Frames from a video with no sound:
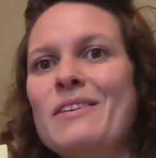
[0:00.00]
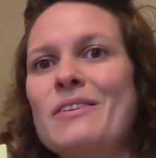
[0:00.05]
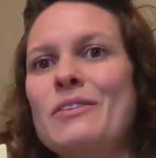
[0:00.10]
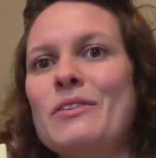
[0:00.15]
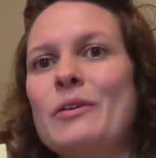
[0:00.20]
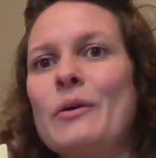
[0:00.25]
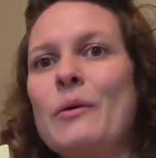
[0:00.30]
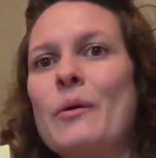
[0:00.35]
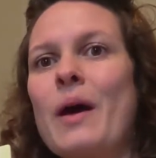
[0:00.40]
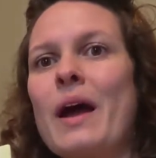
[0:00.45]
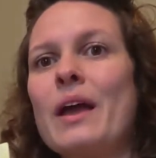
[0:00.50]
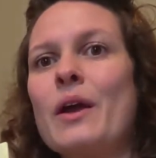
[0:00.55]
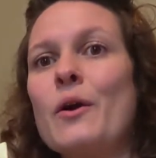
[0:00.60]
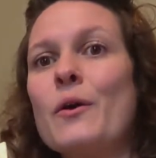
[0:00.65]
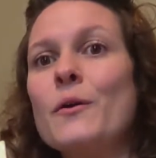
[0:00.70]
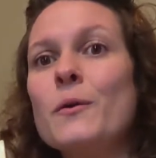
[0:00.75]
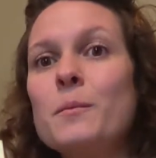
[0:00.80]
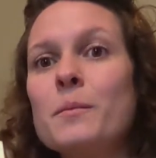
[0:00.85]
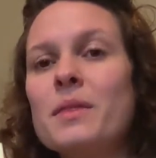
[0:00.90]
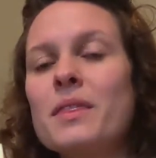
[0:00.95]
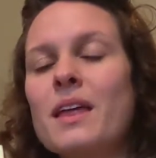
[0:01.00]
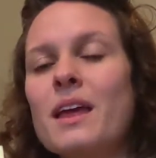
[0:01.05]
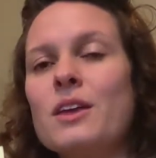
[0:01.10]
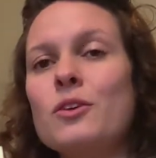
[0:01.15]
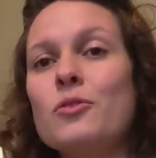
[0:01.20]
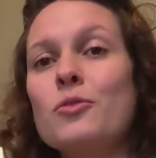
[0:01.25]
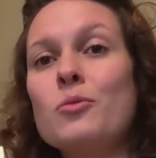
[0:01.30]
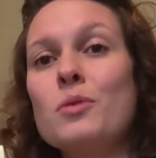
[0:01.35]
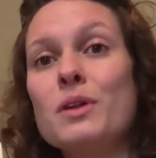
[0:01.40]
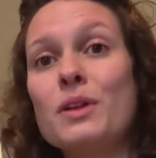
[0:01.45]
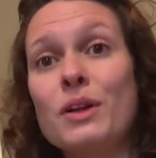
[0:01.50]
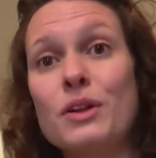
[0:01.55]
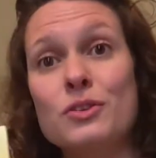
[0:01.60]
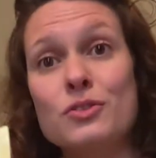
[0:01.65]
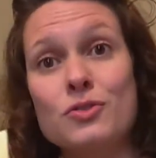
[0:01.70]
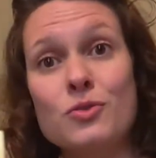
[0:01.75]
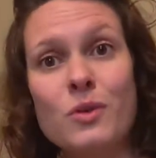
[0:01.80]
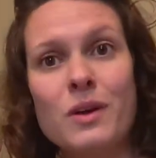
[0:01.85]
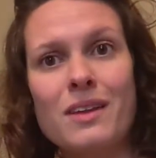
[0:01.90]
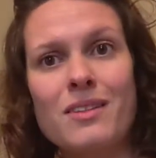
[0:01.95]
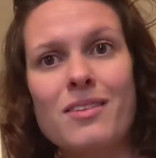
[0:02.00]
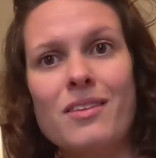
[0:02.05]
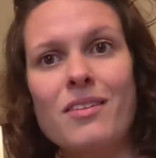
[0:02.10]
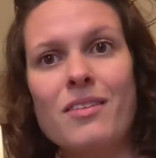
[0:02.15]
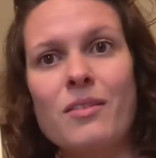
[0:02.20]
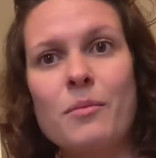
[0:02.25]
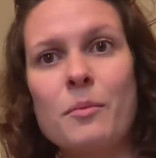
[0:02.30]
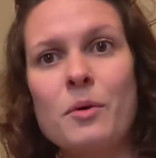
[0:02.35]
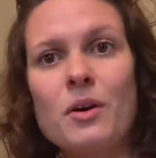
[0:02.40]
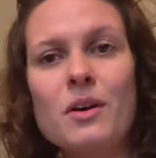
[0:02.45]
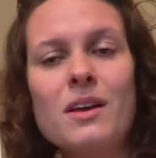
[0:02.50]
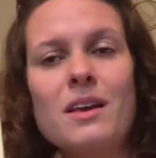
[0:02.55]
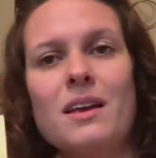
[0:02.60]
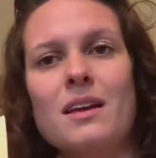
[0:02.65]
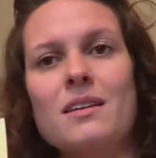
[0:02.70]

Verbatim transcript: So I hope that you will enjoy this book